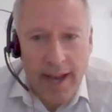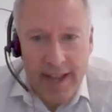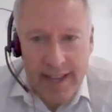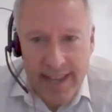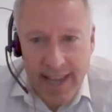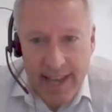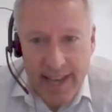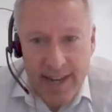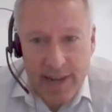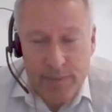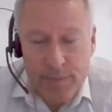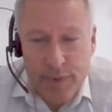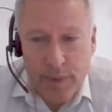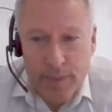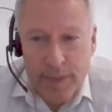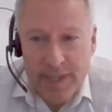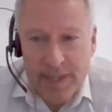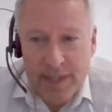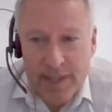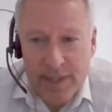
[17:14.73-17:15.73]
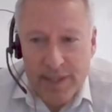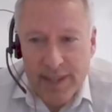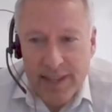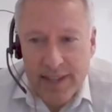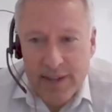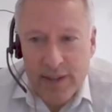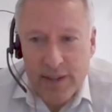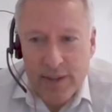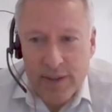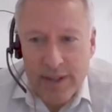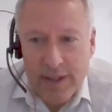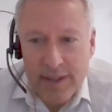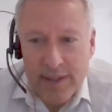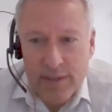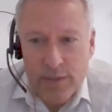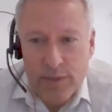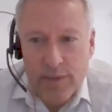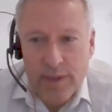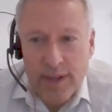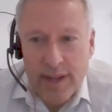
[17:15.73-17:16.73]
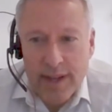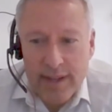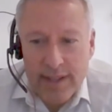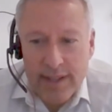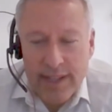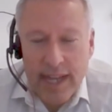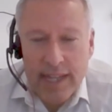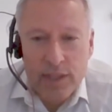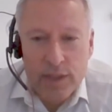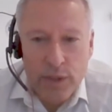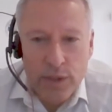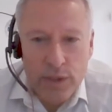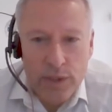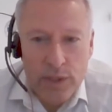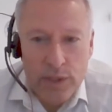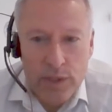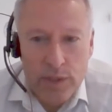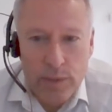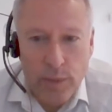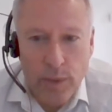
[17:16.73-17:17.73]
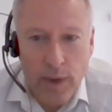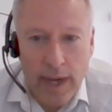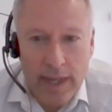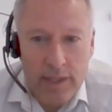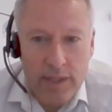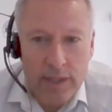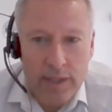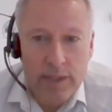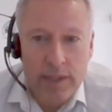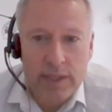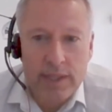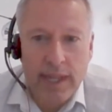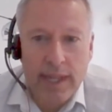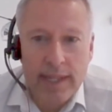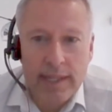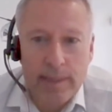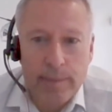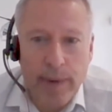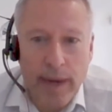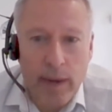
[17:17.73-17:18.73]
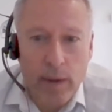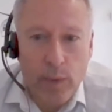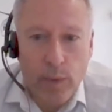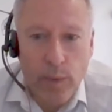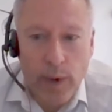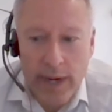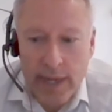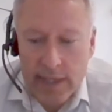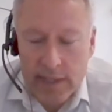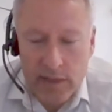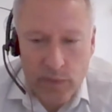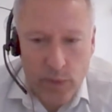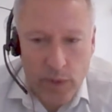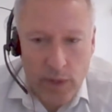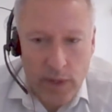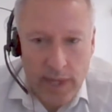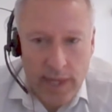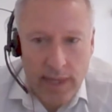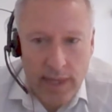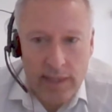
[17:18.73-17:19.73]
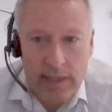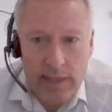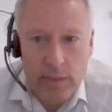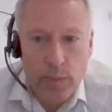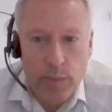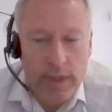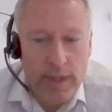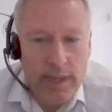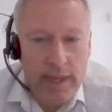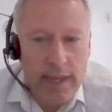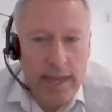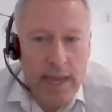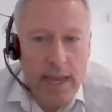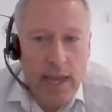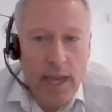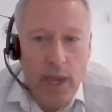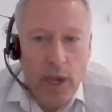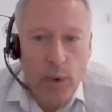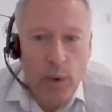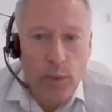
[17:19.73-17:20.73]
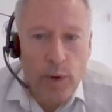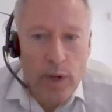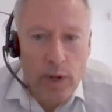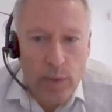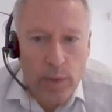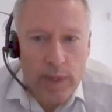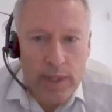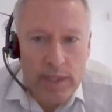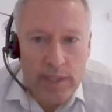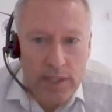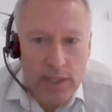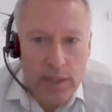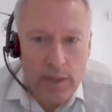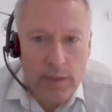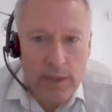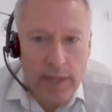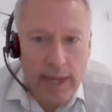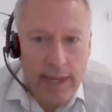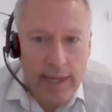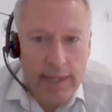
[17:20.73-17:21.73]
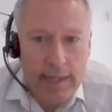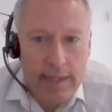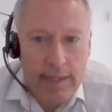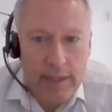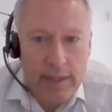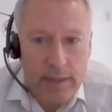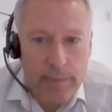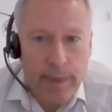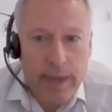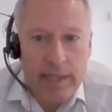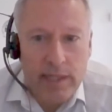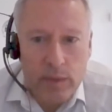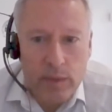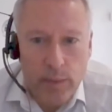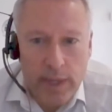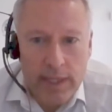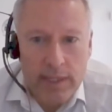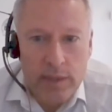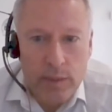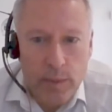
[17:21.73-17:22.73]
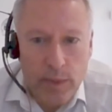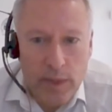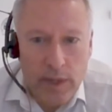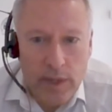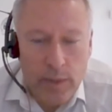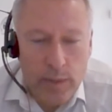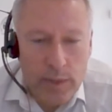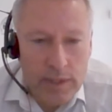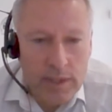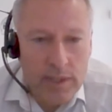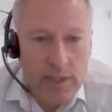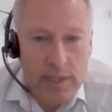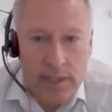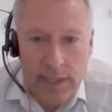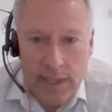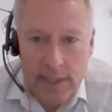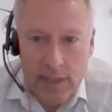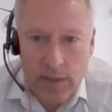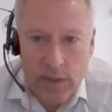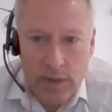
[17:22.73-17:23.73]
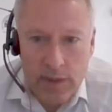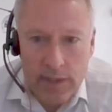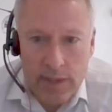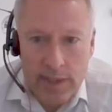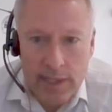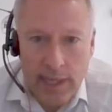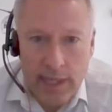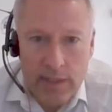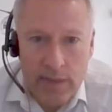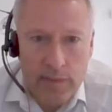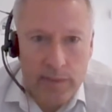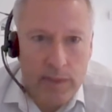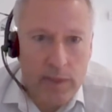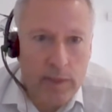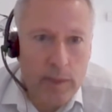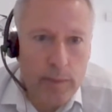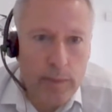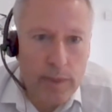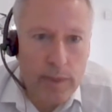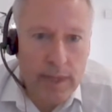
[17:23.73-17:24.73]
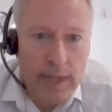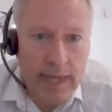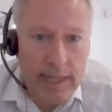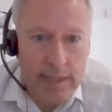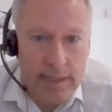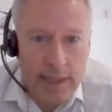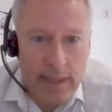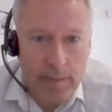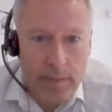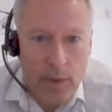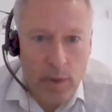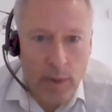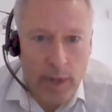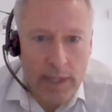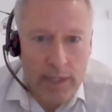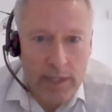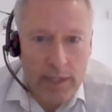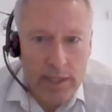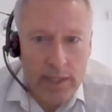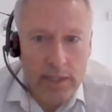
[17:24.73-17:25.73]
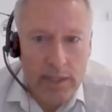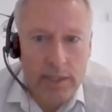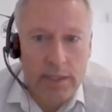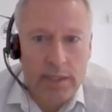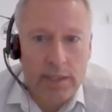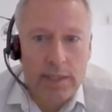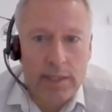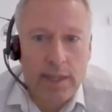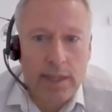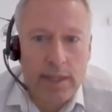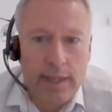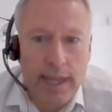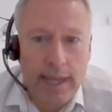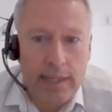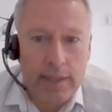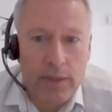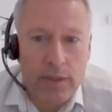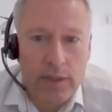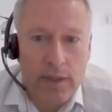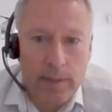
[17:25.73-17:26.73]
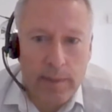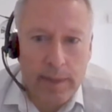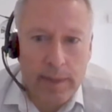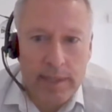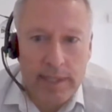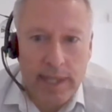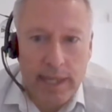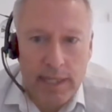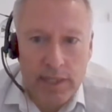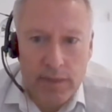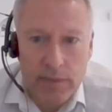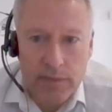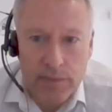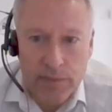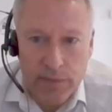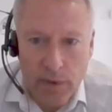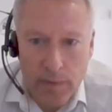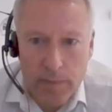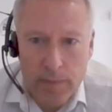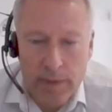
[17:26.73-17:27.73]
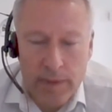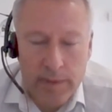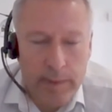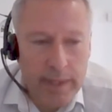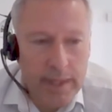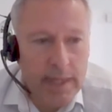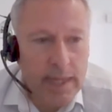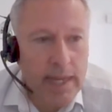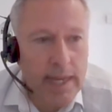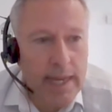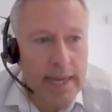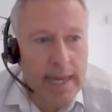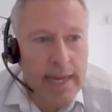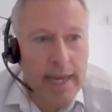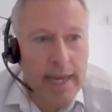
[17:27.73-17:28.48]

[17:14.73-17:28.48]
Again, I'd probably endorse what Andrew said about ways of working. We always knew that the best way to work was to sit across the desk from someone and ask them questions and get documentation from them, and